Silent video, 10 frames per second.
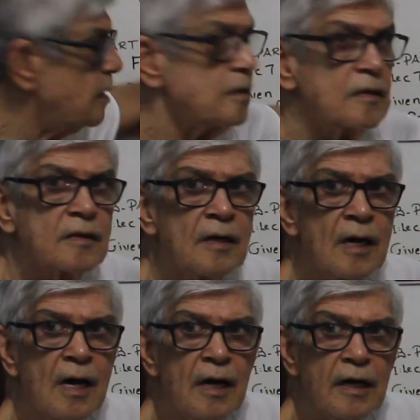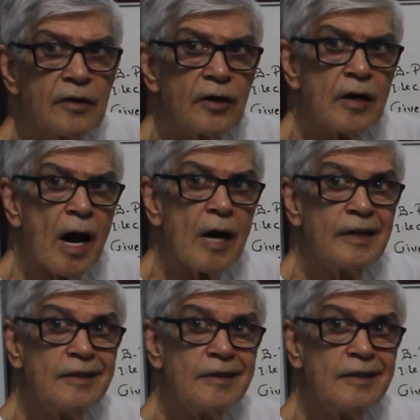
this, and they are